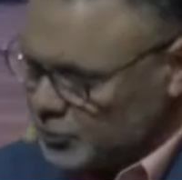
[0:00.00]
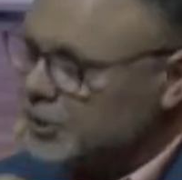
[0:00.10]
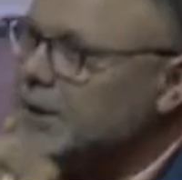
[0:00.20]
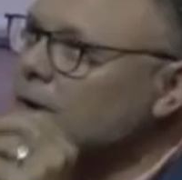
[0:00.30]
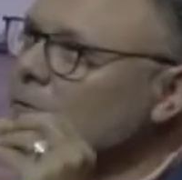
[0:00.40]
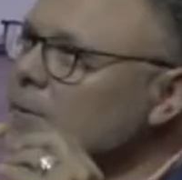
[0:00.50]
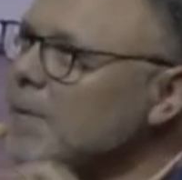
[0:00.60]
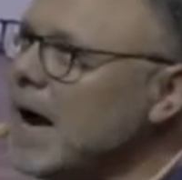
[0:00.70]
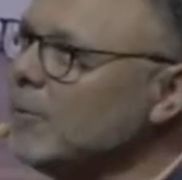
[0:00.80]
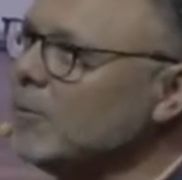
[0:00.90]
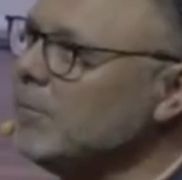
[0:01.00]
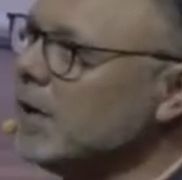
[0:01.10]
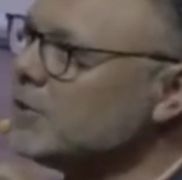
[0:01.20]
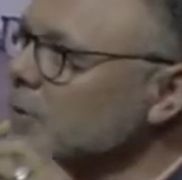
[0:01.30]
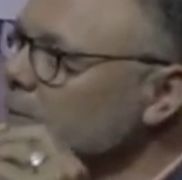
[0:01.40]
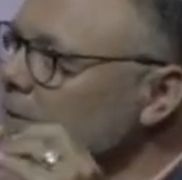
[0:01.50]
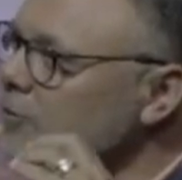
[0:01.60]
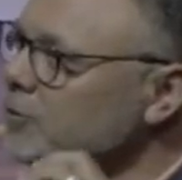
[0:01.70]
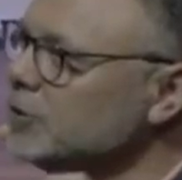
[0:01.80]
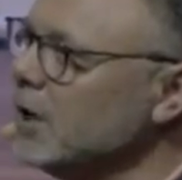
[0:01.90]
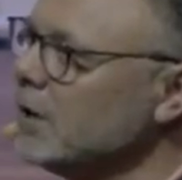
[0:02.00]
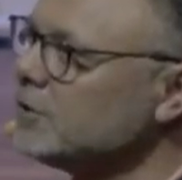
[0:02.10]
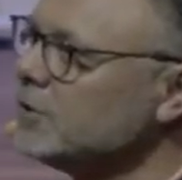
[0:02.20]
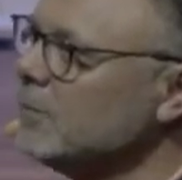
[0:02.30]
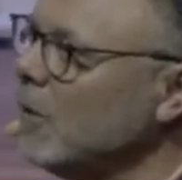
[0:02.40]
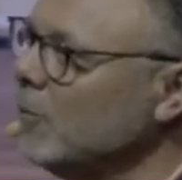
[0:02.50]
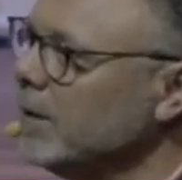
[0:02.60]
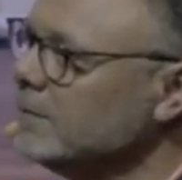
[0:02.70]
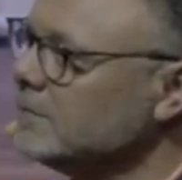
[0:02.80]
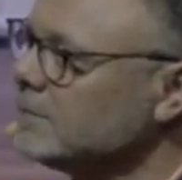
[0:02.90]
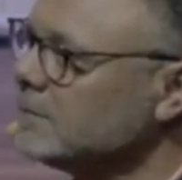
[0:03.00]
I want you to get on the Bible bus with me for just a moment.